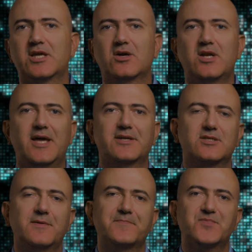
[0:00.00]

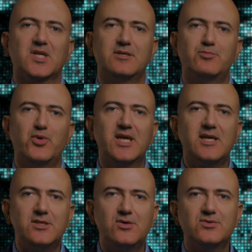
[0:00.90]
connect the
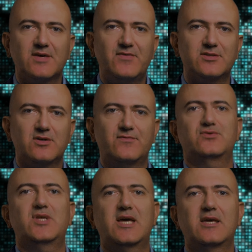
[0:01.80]
breaking news event of
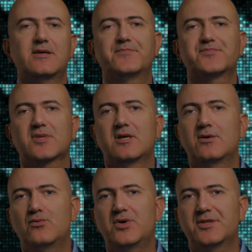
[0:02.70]
today
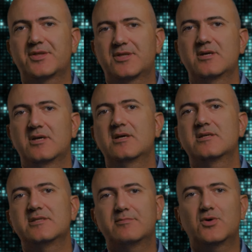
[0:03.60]
with
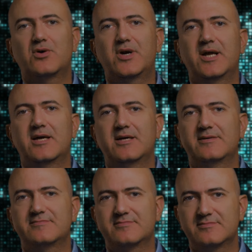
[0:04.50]
the more
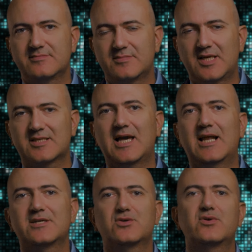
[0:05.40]

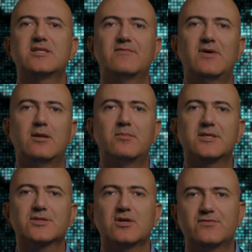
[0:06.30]
escalatory
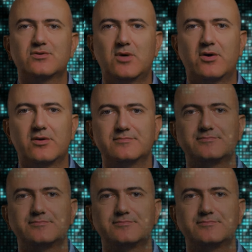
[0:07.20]
developments of tomorrow.